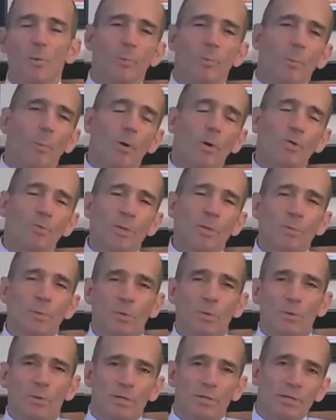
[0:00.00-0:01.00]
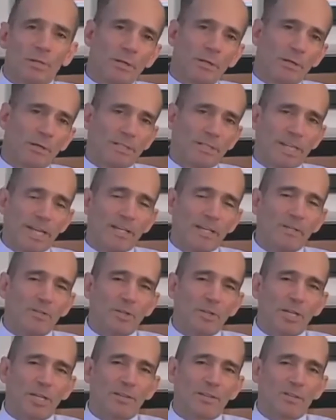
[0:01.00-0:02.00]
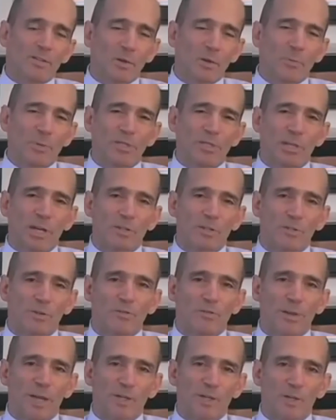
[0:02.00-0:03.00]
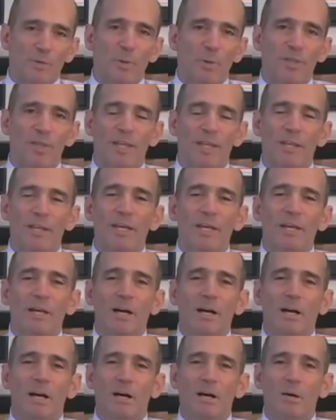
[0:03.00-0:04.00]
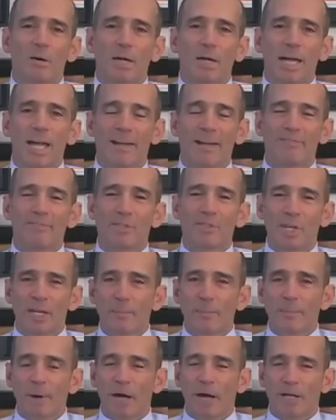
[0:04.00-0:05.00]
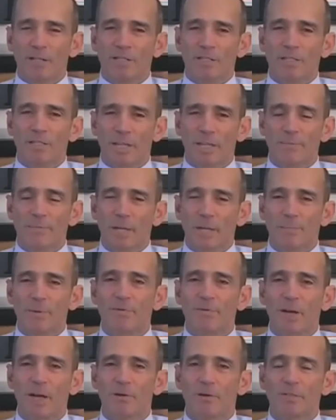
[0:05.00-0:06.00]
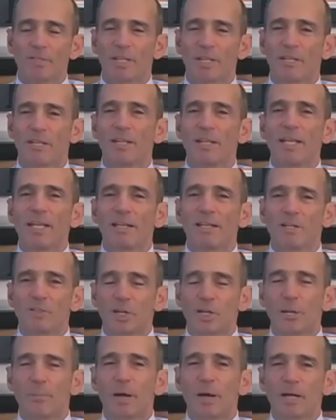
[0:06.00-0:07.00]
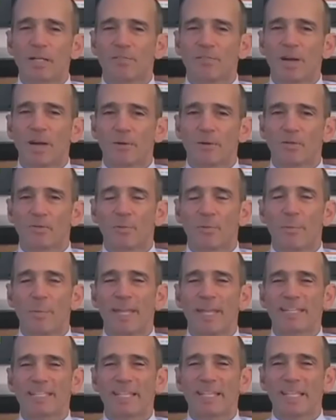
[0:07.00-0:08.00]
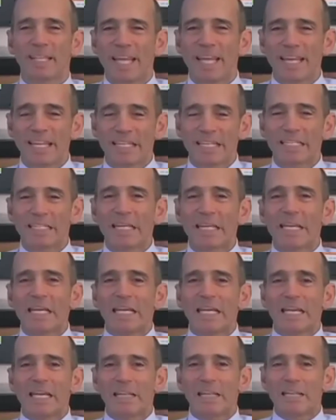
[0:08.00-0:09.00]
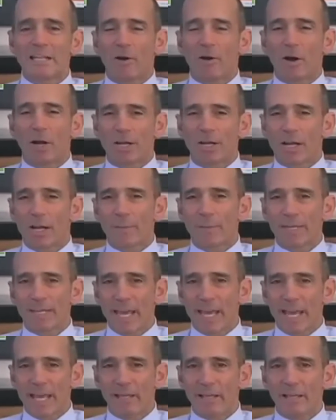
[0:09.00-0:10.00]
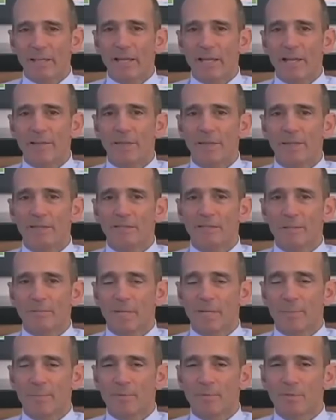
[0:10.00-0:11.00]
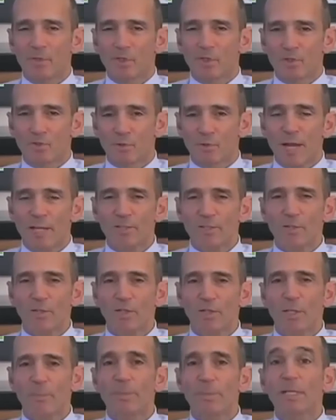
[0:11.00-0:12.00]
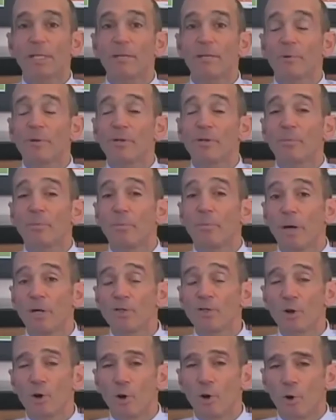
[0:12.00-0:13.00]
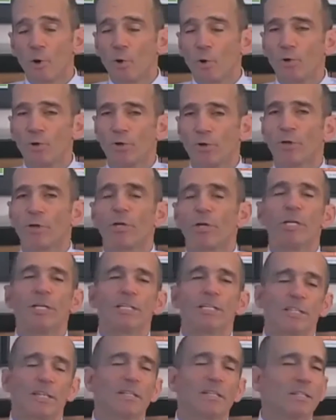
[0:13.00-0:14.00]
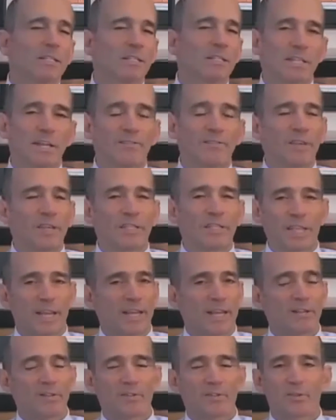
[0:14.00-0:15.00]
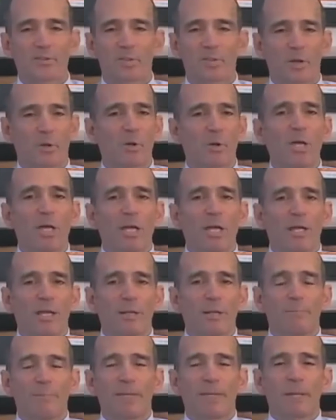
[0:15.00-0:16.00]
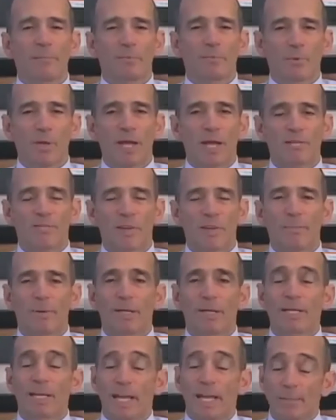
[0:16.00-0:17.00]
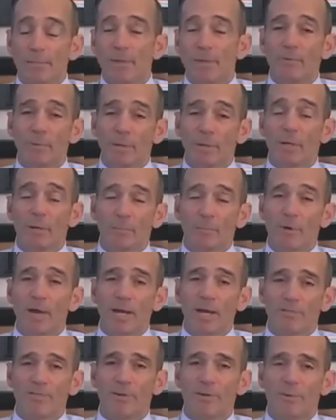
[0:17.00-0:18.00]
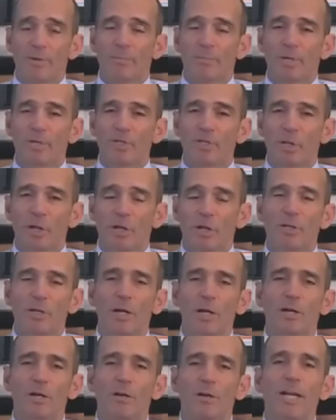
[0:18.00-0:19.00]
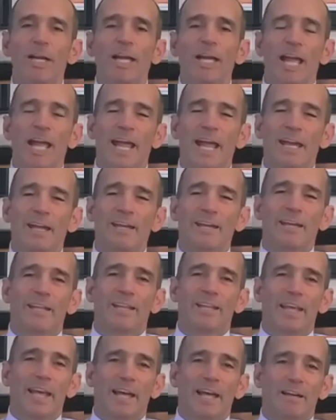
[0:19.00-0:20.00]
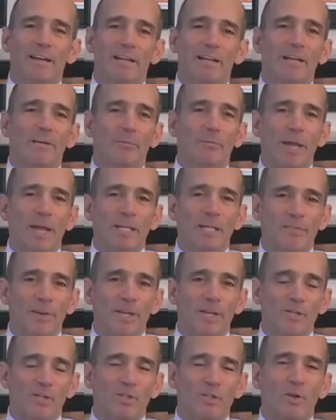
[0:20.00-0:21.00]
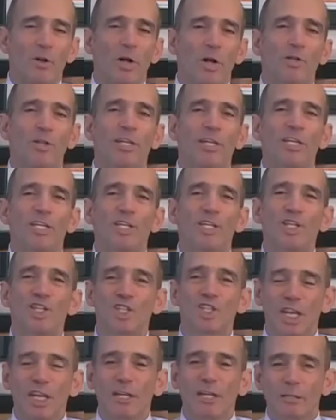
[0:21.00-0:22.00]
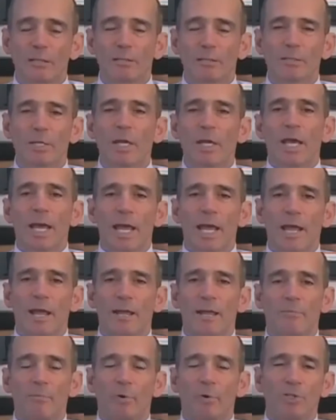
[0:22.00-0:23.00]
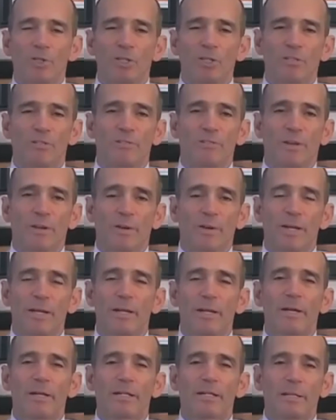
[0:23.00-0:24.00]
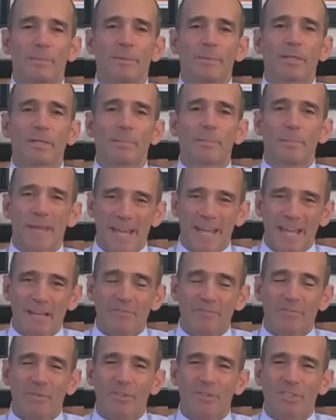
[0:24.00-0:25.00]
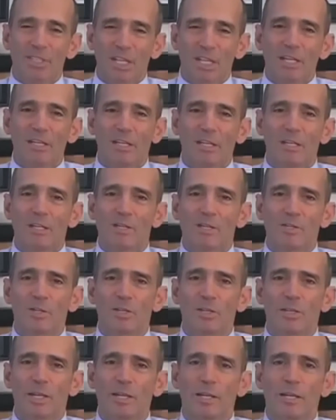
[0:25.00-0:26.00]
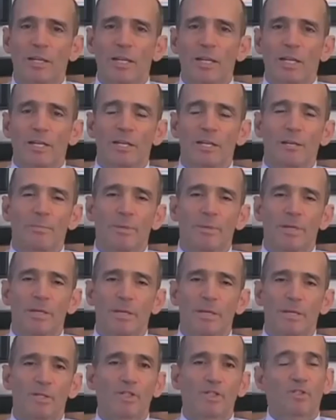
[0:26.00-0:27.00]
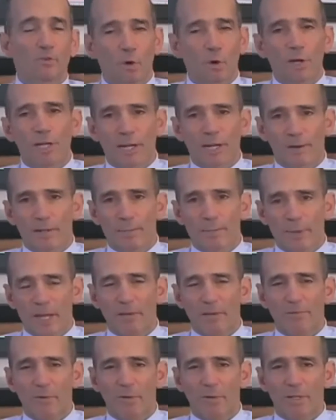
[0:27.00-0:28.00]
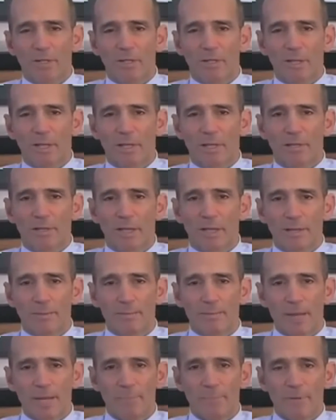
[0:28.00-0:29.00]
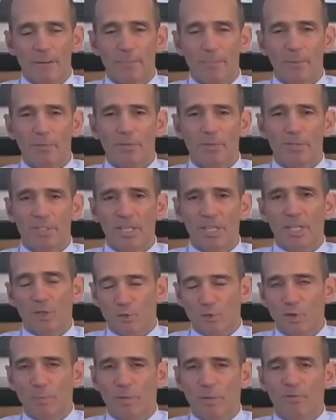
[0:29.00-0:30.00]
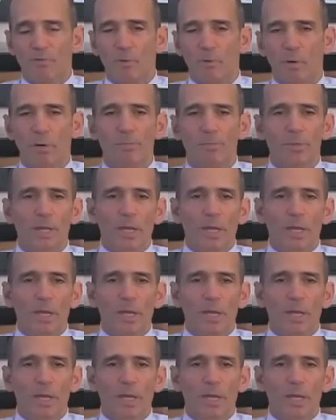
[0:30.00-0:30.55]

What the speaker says: most people tend to get this herpes zoster infection when they have chickenpox, the same type of virus. And the chickenpox virus remains latent in the autonomic ganglia, and then some type of stressor, typically when you're much older, 60s, 70s, 80s or so, it becomes reactivated. But it can become reactivated when you're much younger, and that reactivation is called shingles, and which is a very typically painful skin condition that can be extraordinarily painful and that many people seek treatment for.